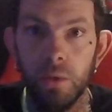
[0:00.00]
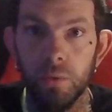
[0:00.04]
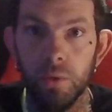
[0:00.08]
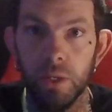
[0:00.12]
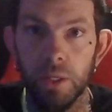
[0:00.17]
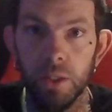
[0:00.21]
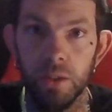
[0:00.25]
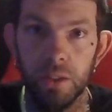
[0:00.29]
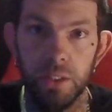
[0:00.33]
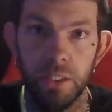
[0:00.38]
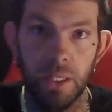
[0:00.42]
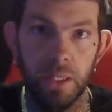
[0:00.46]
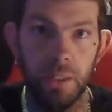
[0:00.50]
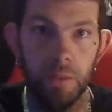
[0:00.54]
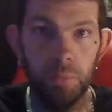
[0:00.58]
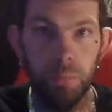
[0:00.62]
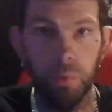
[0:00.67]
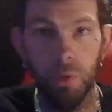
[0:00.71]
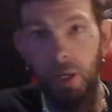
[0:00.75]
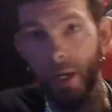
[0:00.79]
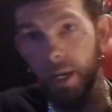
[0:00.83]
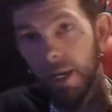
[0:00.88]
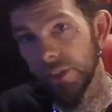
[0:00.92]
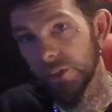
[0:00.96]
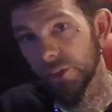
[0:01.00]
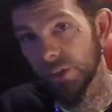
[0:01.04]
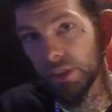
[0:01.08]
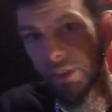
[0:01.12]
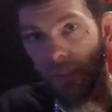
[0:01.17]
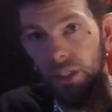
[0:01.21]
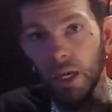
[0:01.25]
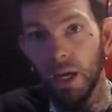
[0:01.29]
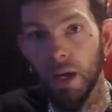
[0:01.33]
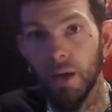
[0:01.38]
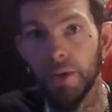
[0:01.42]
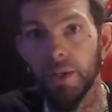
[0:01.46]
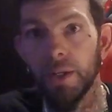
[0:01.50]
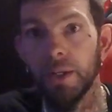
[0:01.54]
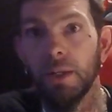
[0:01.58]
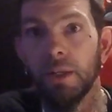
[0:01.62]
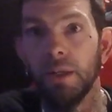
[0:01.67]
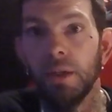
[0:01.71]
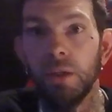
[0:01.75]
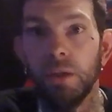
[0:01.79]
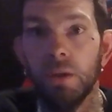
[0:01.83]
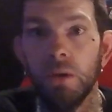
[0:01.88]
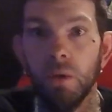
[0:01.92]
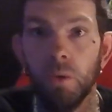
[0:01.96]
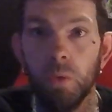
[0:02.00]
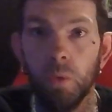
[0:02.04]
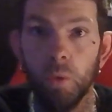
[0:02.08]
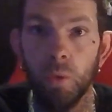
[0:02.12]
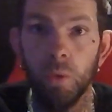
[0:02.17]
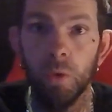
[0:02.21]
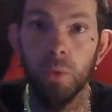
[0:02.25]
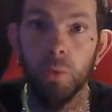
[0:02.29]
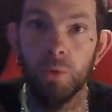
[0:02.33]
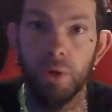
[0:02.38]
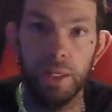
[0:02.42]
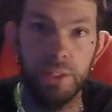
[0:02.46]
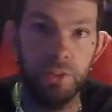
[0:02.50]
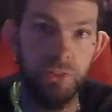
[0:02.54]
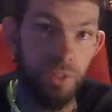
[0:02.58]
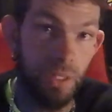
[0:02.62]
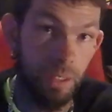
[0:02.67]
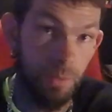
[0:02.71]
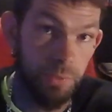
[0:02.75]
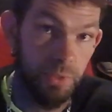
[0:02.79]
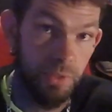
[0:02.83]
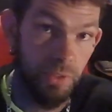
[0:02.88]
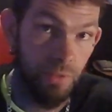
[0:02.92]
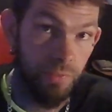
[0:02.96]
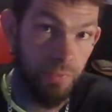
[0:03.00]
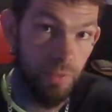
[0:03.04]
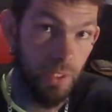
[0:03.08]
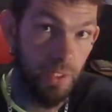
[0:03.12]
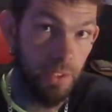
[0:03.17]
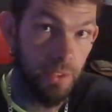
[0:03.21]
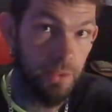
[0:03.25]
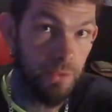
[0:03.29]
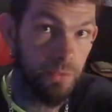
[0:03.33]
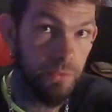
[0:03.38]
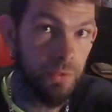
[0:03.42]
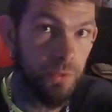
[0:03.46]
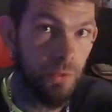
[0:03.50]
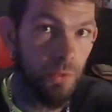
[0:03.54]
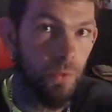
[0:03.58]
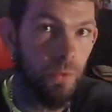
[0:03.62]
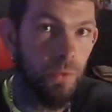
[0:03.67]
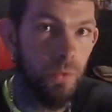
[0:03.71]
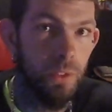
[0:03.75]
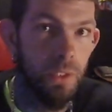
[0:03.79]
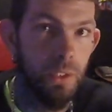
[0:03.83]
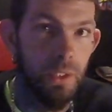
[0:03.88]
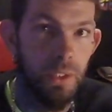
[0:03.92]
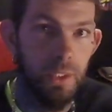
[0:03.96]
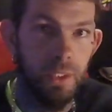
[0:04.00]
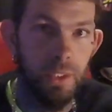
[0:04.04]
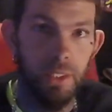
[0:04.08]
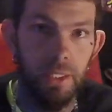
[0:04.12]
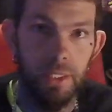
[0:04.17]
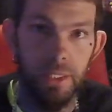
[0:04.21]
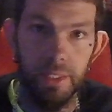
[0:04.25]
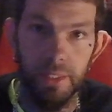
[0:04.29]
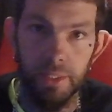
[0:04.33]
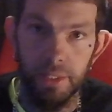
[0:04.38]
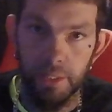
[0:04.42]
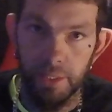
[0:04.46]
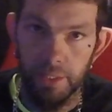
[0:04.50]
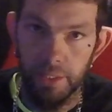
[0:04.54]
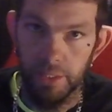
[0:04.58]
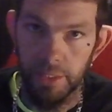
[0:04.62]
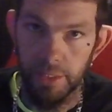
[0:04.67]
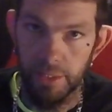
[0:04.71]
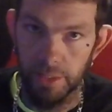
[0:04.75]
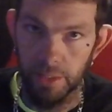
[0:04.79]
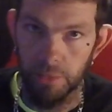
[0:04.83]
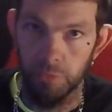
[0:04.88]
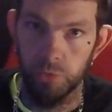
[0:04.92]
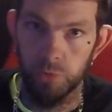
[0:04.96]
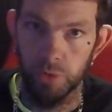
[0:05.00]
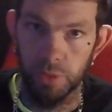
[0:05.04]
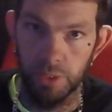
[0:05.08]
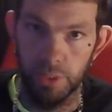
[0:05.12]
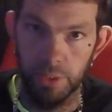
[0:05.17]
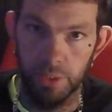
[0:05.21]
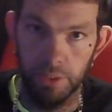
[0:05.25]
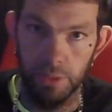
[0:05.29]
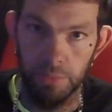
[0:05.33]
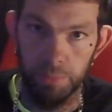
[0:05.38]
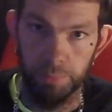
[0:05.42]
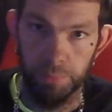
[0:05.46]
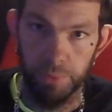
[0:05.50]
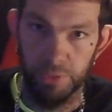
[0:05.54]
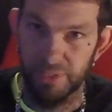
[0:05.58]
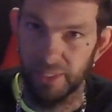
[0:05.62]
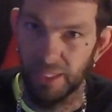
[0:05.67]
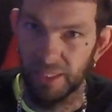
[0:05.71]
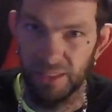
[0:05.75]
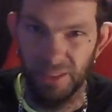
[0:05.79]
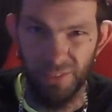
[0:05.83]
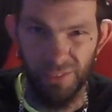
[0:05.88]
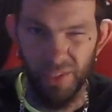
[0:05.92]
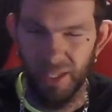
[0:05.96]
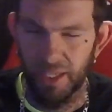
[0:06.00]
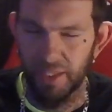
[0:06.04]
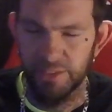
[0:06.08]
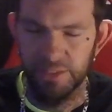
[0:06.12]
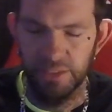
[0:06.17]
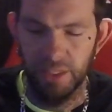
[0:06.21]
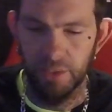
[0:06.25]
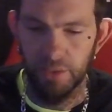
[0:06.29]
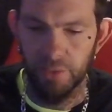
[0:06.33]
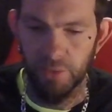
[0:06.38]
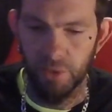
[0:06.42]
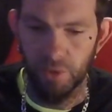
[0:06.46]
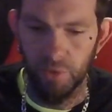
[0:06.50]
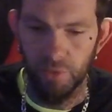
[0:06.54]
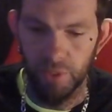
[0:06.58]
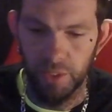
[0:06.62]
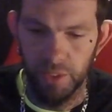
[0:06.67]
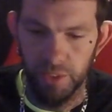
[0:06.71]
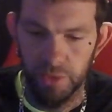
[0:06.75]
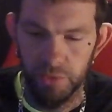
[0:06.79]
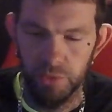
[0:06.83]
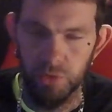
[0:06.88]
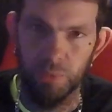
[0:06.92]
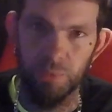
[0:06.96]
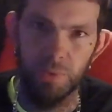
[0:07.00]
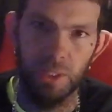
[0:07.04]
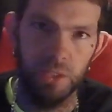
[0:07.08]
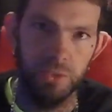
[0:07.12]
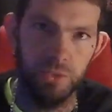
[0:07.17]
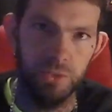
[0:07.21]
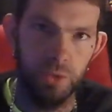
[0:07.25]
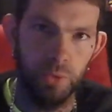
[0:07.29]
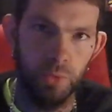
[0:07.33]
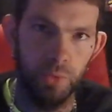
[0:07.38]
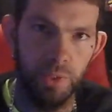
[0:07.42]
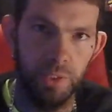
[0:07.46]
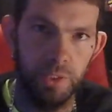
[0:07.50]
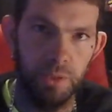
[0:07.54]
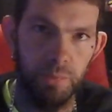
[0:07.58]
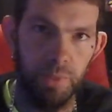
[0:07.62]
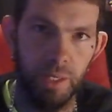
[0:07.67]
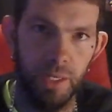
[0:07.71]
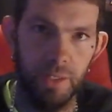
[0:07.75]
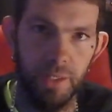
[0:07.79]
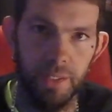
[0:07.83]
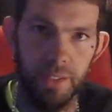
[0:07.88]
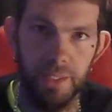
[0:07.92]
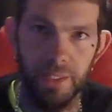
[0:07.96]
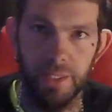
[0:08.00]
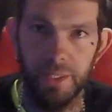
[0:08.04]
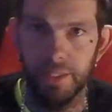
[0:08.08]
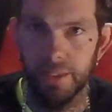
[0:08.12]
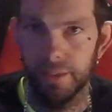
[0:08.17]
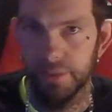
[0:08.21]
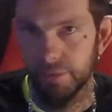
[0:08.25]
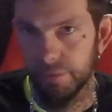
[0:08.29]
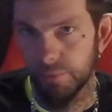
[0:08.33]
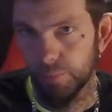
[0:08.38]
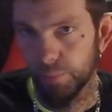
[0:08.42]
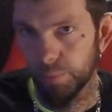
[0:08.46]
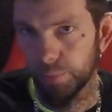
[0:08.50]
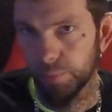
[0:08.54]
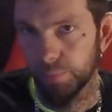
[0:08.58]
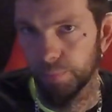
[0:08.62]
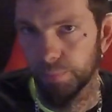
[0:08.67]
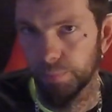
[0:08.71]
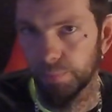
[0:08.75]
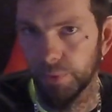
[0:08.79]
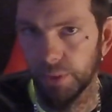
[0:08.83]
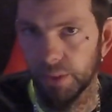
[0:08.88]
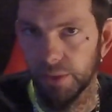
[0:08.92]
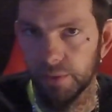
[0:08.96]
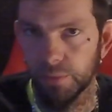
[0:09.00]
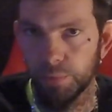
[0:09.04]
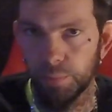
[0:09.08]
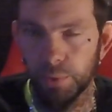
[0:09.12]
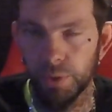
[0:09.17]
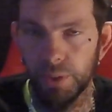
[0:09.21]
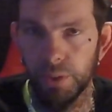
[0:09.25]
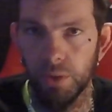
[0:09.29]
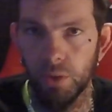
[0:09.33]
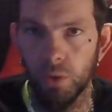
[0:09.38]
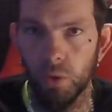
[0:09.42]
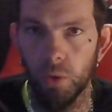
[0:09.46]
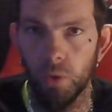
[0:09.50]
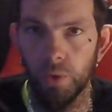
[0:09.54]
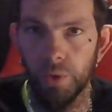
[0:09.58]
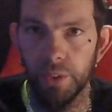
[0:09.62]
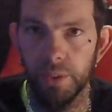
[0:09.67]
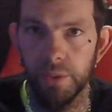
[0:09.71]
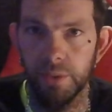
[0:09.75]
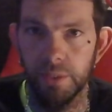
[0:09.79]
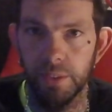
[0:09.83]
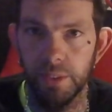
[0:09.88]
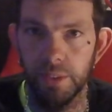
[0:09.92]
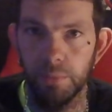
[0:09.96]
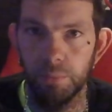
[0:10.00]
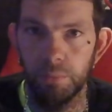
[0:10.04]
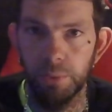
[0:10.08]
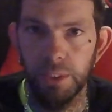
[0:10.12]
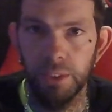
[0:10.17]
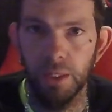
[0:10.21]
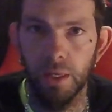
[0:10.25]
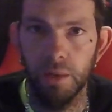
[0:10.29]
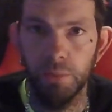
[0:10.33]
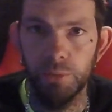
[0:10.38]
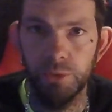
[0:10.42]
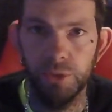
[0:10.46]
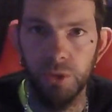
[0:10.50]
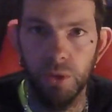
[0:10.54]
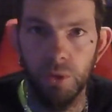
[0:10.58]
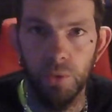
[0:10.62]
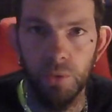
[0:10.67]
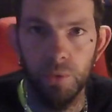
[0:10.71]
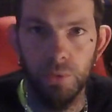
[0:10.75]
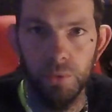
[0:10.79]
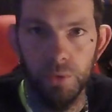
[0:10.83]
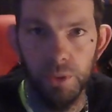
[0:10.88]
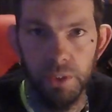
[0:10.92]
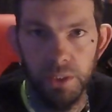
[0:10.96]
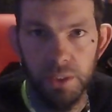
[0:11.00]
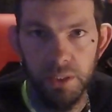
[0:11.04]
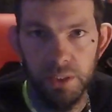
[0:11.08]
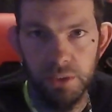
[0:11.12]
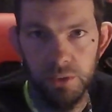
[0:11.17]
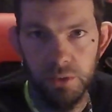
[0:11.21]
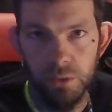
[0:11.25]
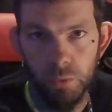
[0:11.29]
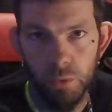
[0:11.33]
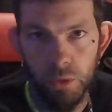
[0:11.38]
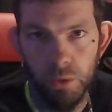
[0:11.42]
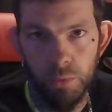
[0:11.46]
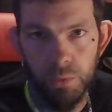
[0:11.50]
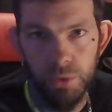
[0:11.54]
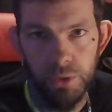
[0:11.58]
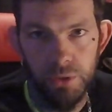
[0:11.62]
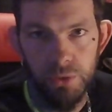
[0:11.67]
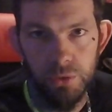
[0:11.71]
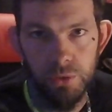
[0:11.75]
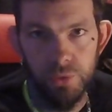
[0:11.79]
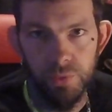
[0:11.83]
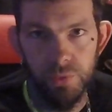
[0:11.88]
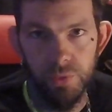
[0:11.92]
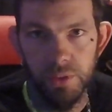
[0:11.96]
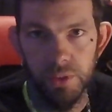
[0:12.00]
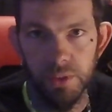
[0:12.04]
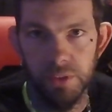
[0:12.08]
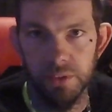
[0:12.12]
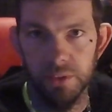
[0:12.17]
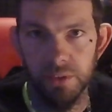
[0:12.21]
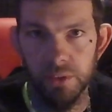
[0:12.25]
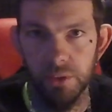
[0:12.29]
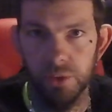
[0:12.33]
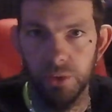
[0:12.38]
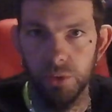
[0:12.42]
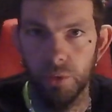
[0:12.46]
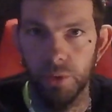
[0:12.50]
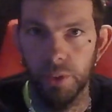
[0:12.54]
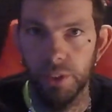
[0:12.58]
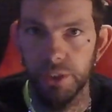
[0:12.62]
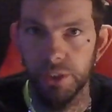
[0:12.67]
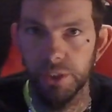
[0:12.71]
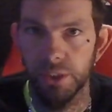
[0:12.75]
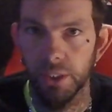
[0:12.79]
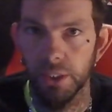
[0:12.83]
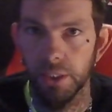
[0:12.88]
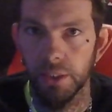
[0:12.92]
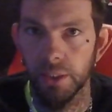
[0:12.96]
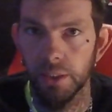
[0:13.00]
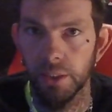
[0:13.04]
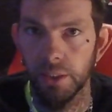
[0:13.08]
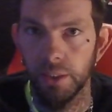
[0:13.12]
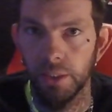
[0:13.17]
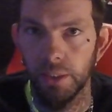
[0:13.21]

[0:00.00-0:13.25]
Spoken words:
When I hook it on a branch and cut it, or when I drop stuff on it. So it comes with a protective case on it already, so I'm not too worried about it, and it's pretty old and beat up, so it is the one we use for this situation.